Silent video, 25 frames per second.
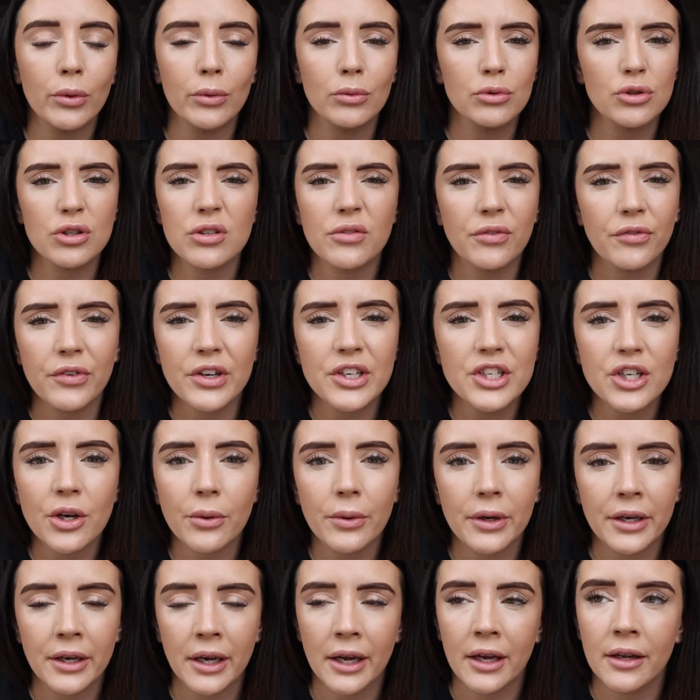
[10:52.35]
We were just
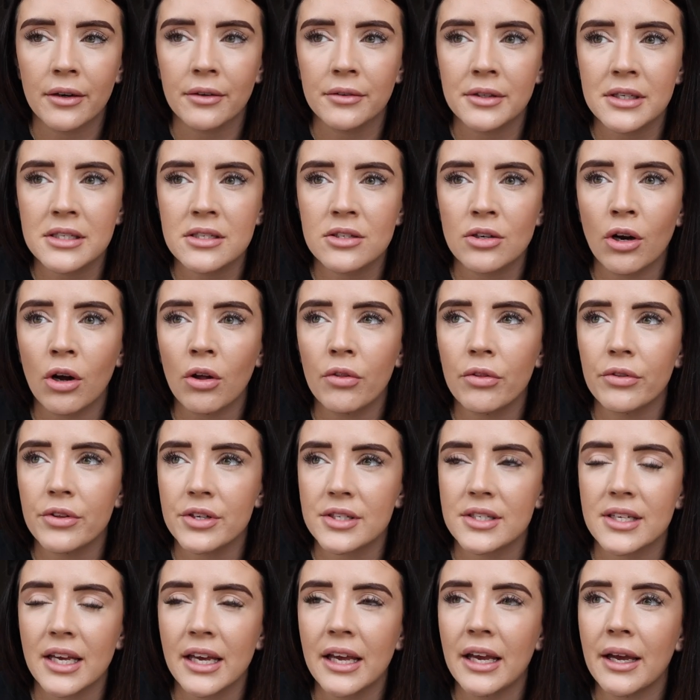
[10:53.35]
videoing it, and it's not
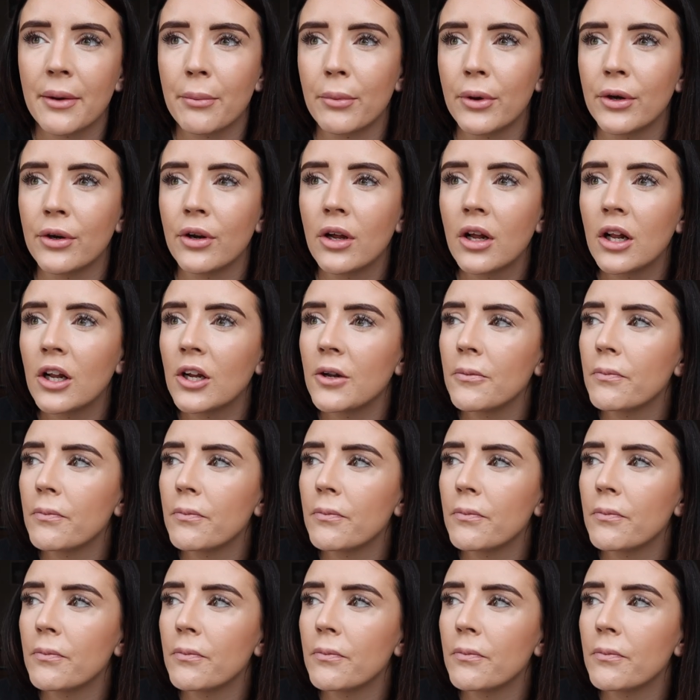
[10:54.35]
the same. And